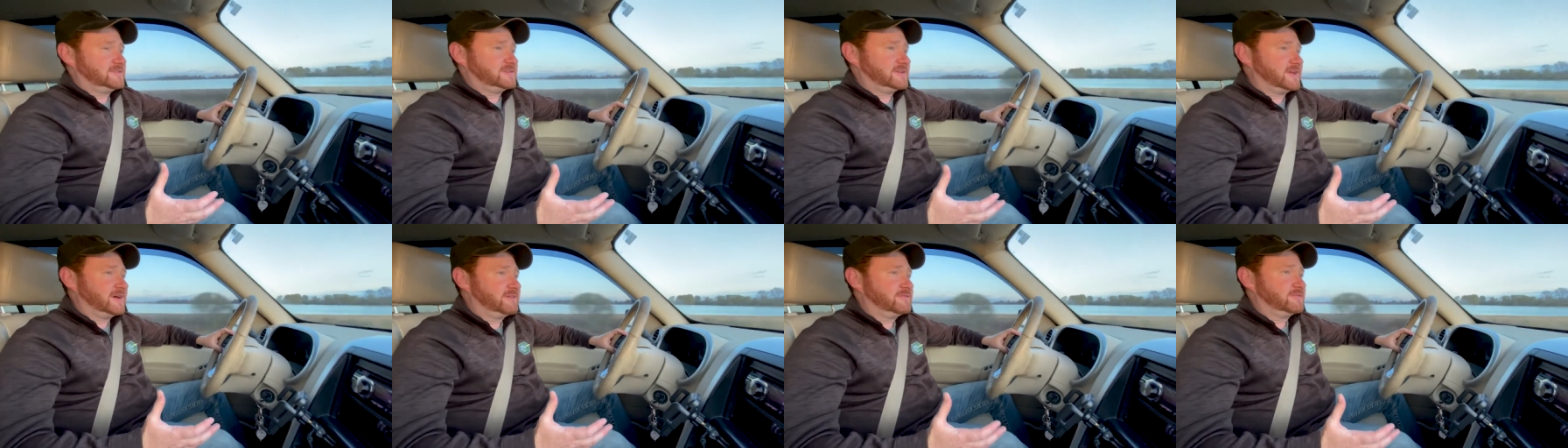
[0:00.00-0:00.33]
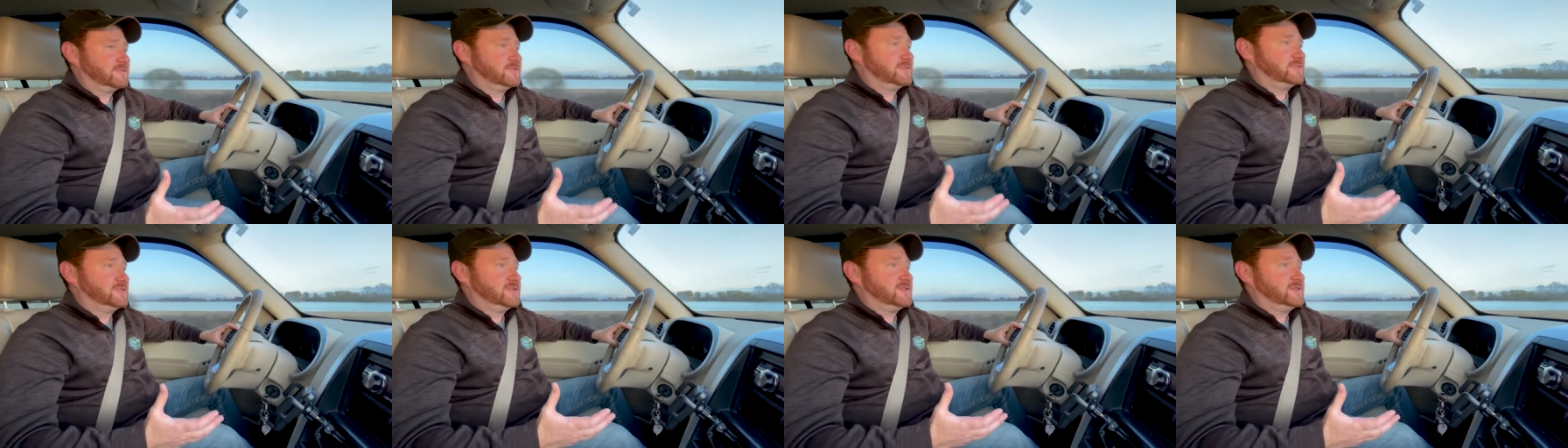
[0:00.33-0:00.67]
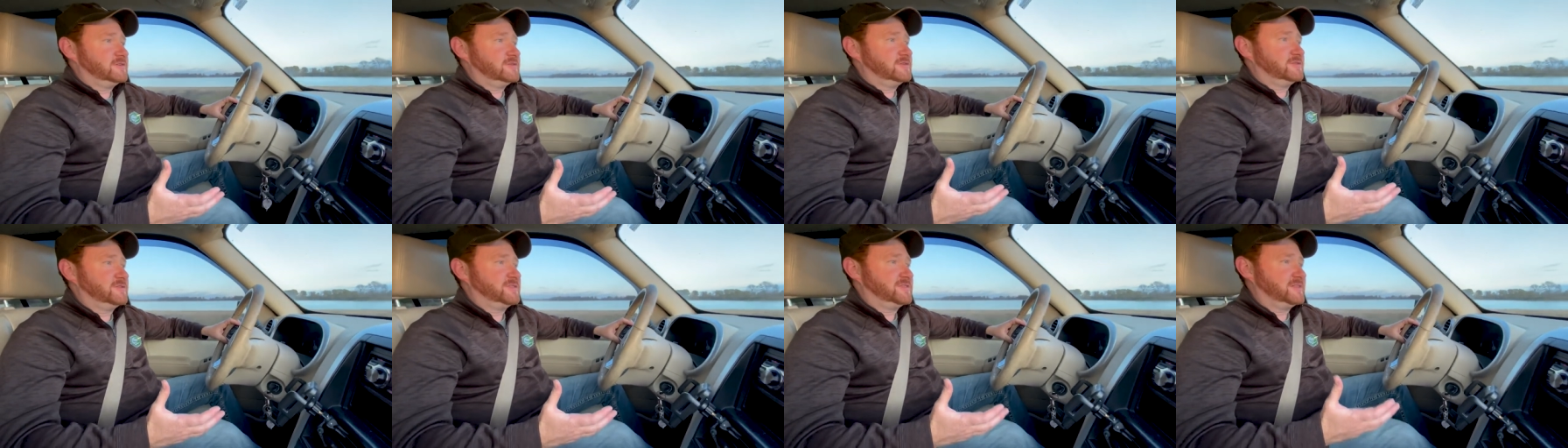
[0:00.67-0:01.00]
never do
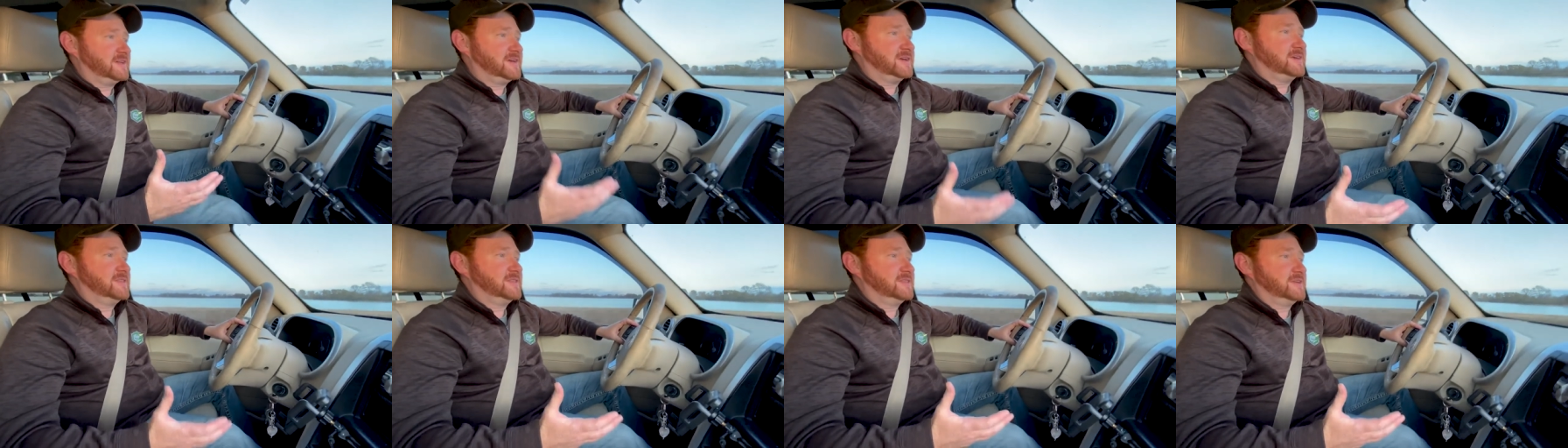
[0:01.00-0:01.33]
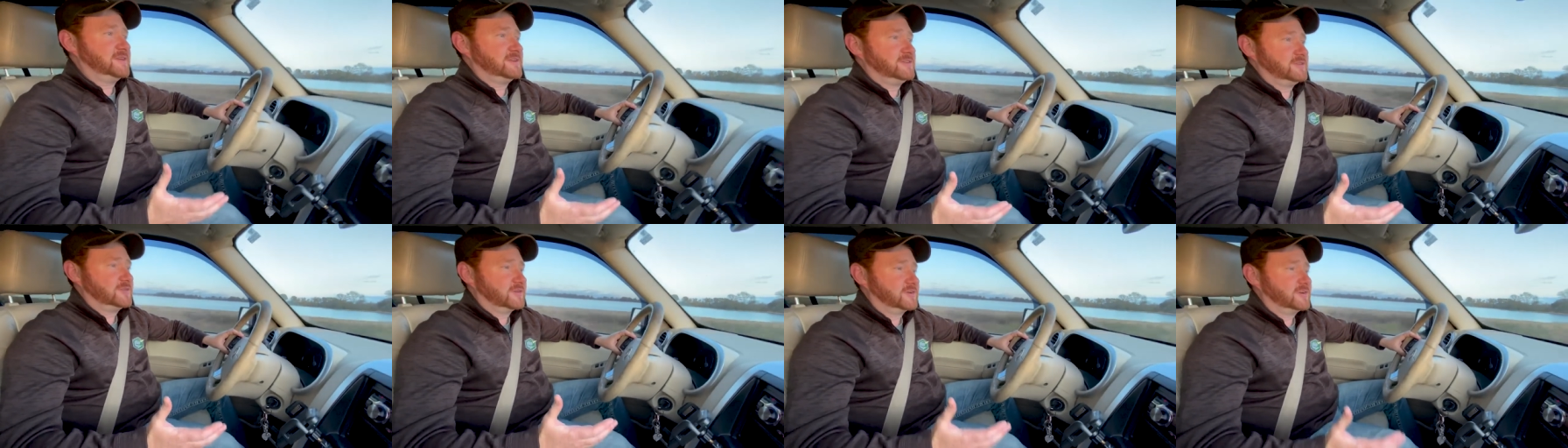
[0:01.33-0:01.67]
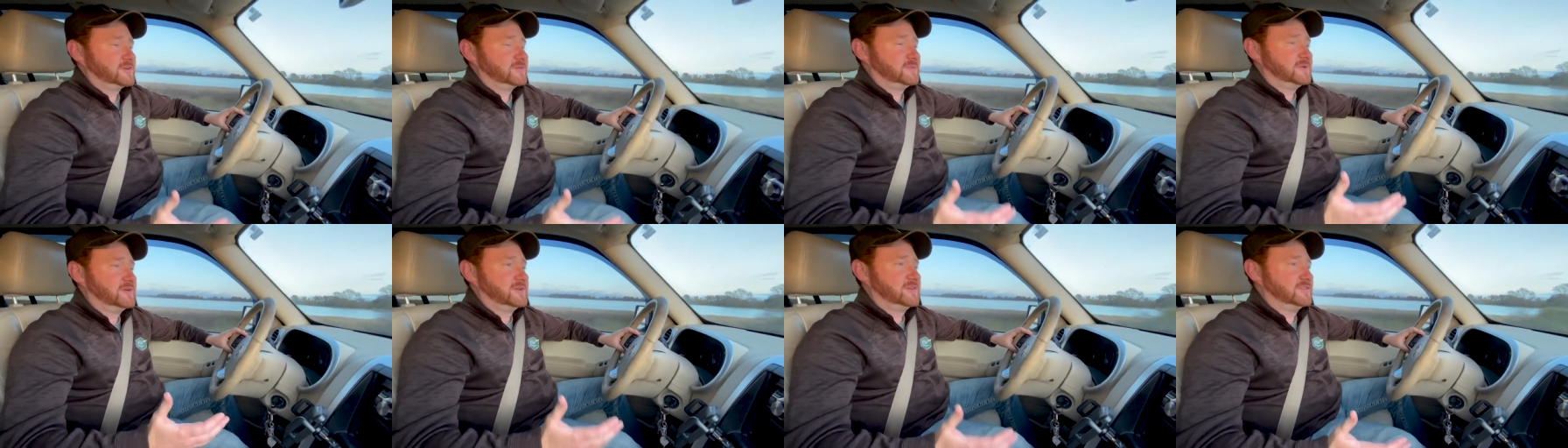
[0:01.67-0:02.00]
you think that you're
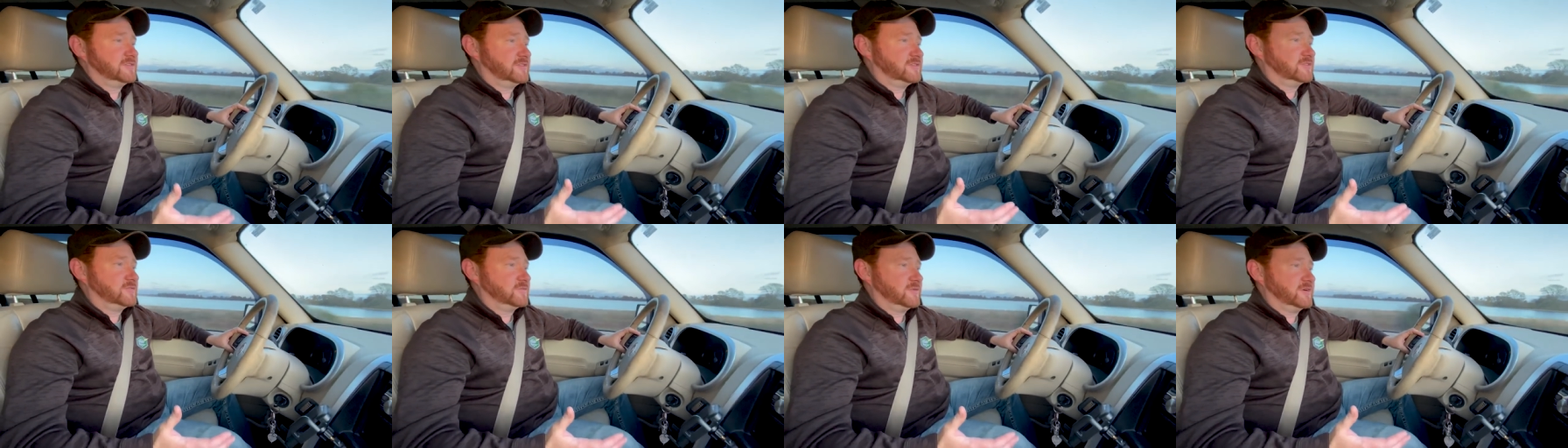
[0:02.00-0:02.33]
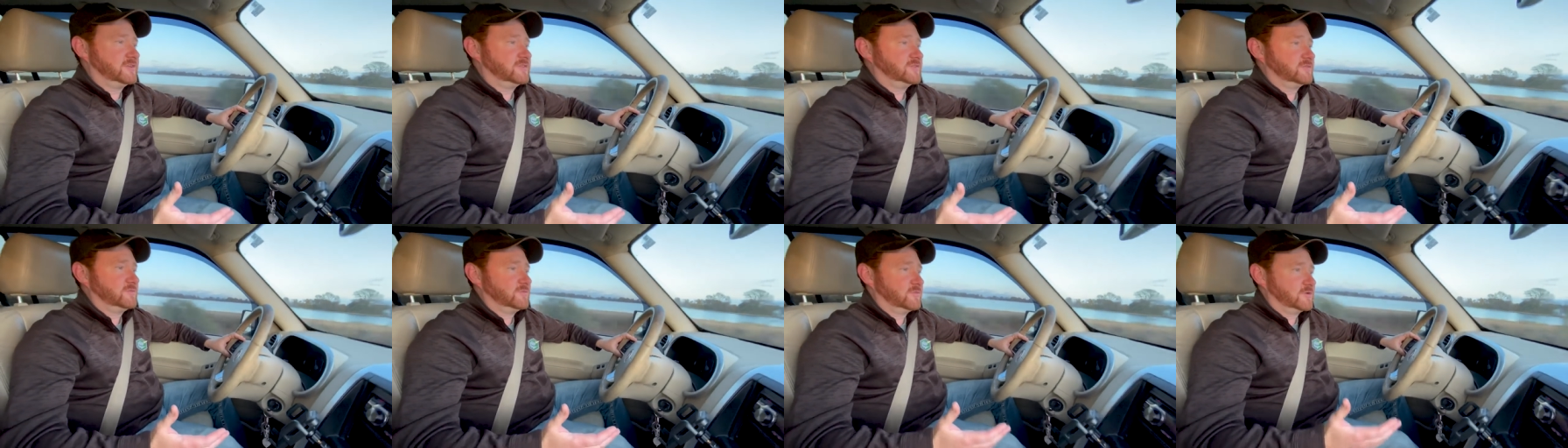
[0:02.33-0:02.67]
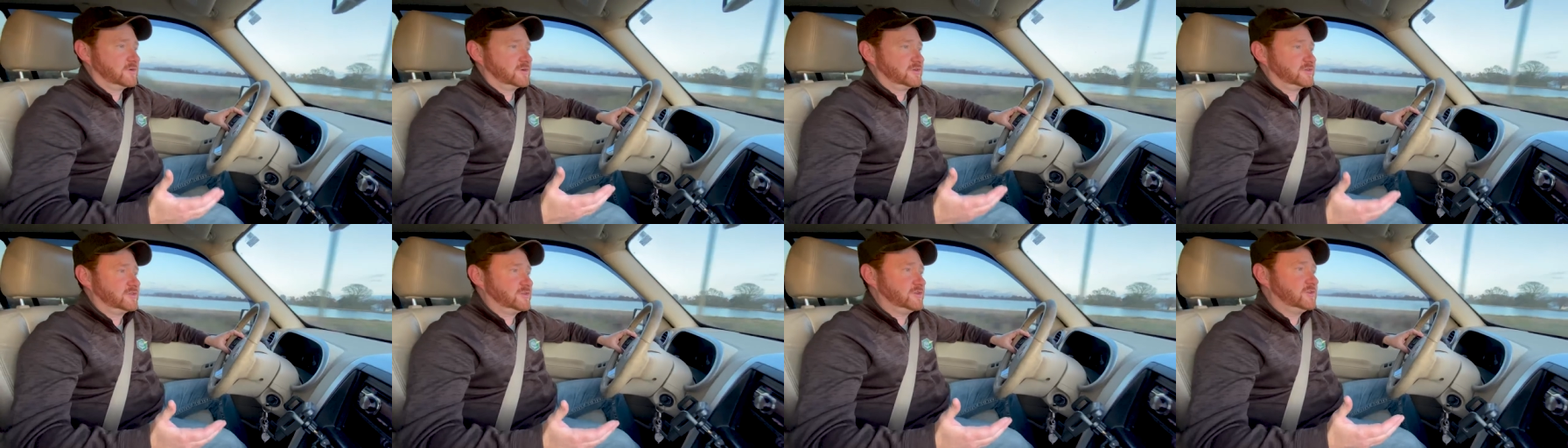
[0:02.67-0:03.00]
going to be in a situation
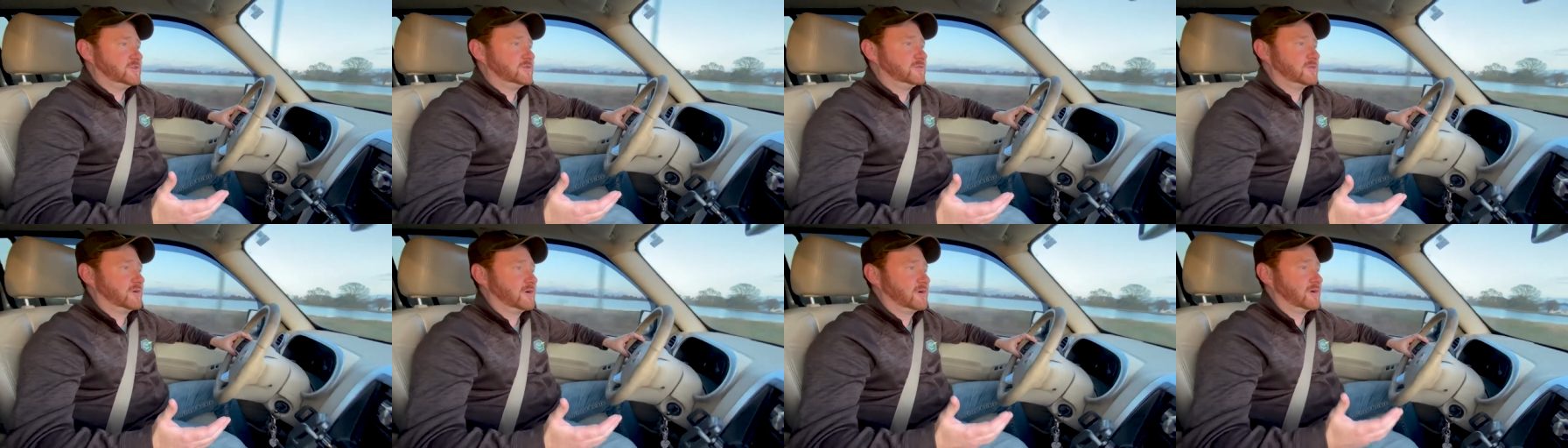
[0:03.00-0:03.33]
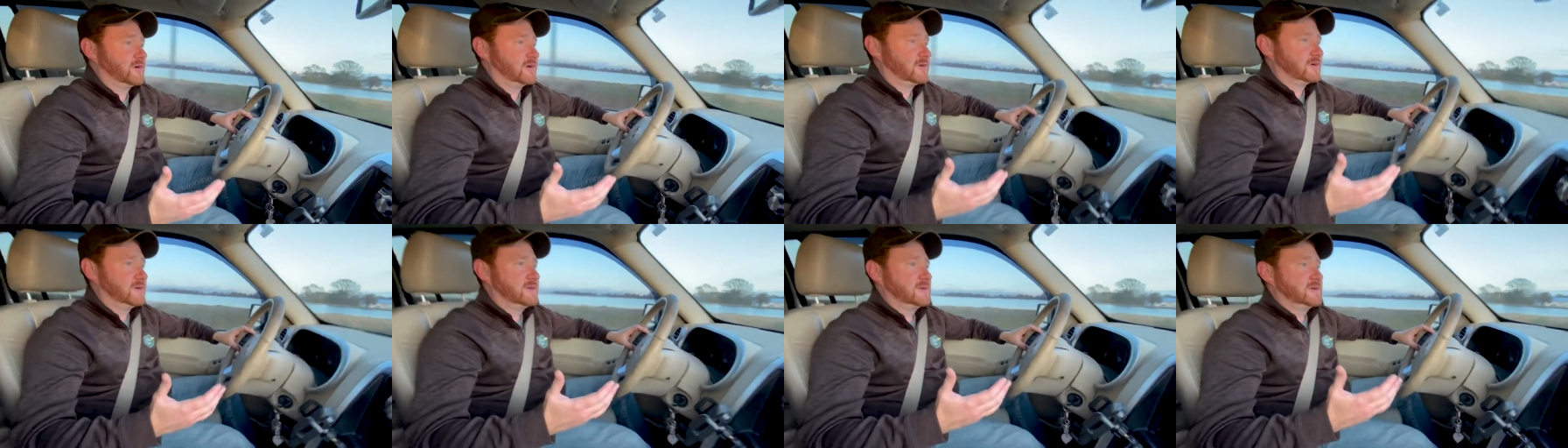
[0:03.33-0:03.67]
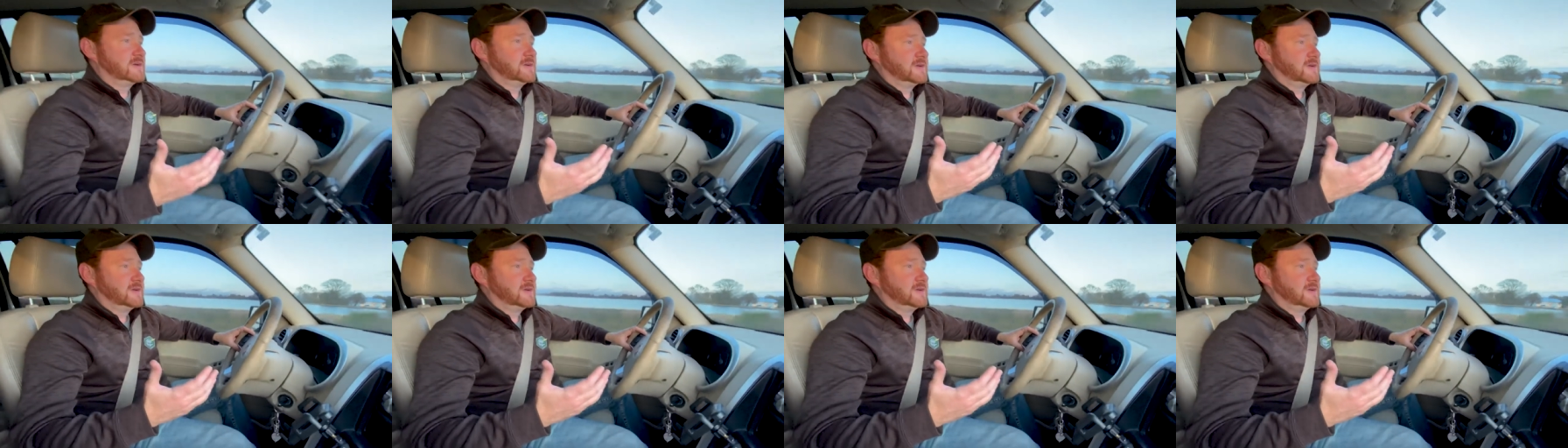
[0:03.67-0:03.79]
where you are,